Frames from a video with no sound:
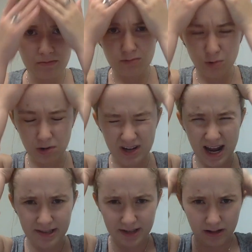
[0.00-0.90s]
or not
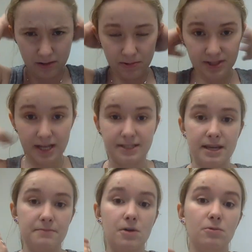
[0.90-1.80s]
exactly
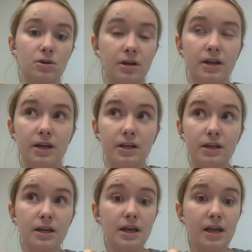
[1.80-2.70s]
presenting, but we're going to
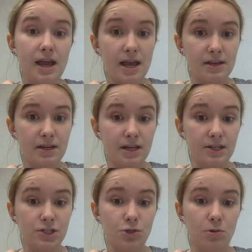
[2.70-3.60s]
hand
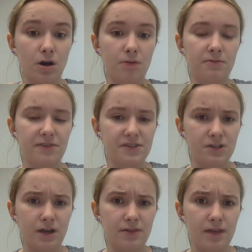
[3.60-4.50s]
in to our professor
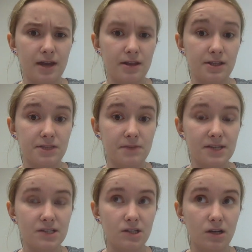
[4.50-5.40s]
at the end of the
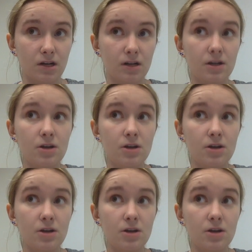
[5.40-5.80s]
semester,